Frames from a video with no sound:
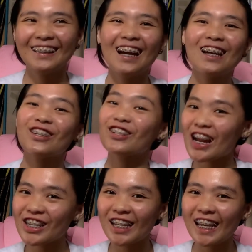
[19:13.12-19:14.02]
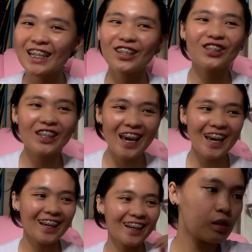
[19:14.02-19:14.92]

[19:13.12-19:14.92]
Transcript: Congratulations! Yay!